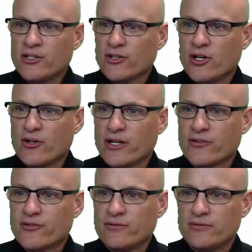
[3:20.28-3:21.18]
you'll
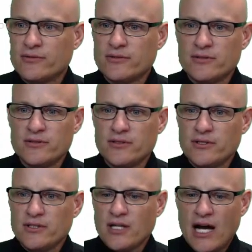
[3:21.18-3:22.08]
notice.
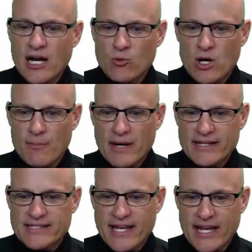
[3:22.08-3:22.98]
I want
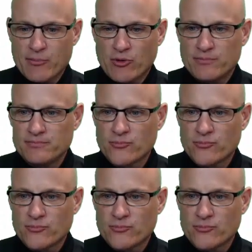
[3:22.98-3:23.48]
my table.